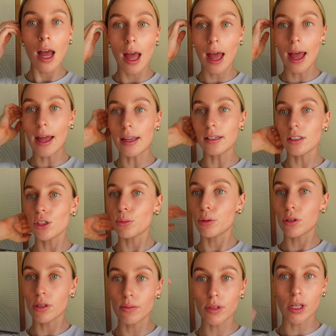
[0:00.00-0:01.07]
and put
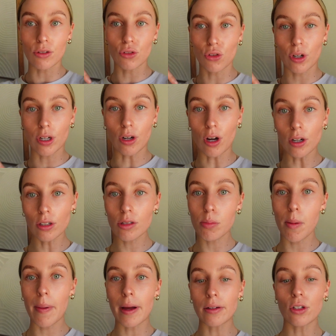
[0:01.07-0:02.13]
some sunscreen on because I'm
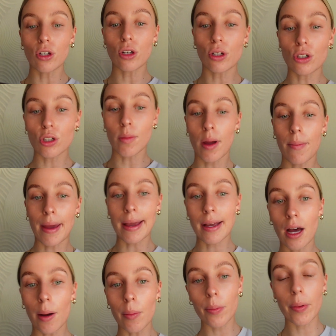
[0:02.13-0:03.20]
about to do my
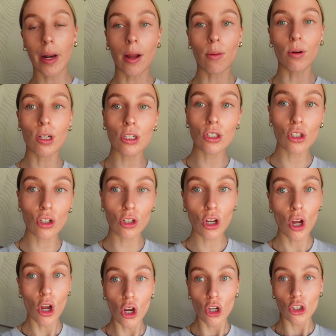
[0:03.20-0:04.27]
makeup. But I wanted to
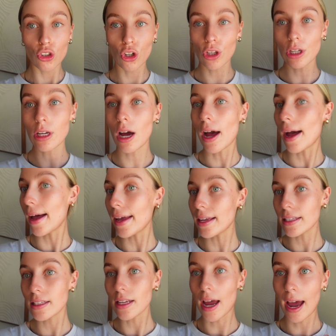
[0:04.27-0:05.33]
show you
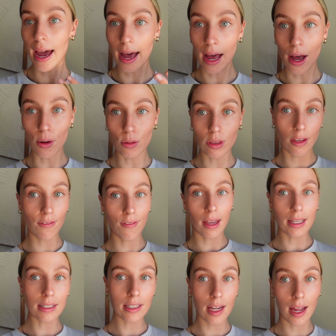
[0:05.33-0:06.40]
guys how the
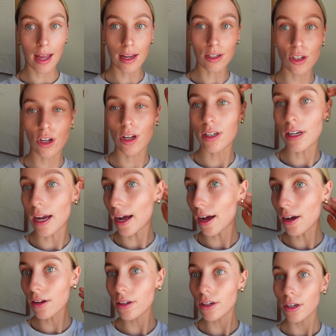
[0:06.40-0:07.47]
face tan turned
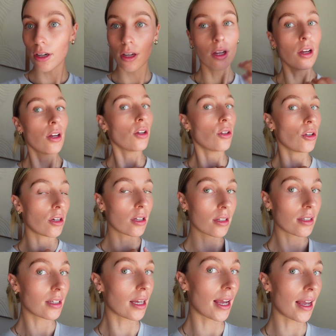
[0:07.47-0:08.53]
out. You can
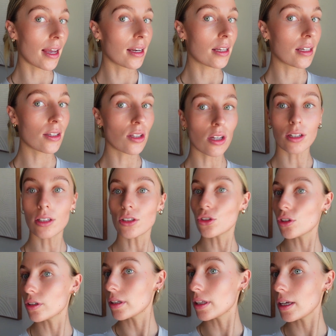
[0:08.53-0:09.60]
see it is
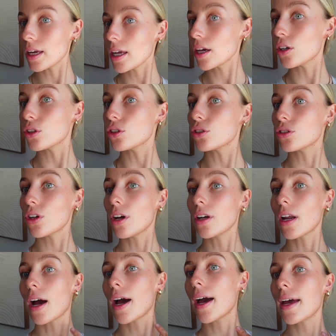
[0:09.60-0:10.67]
literally so
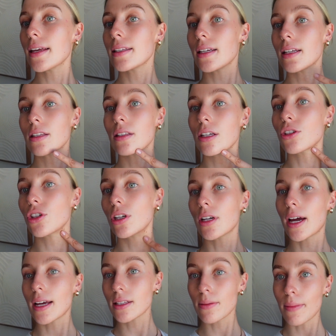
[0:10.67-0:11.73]
nice. It's such a
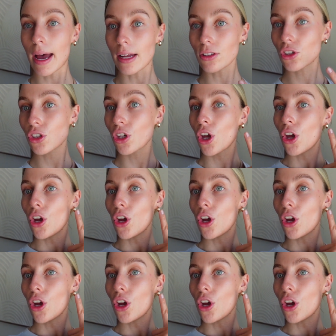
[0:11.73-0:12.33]
nice match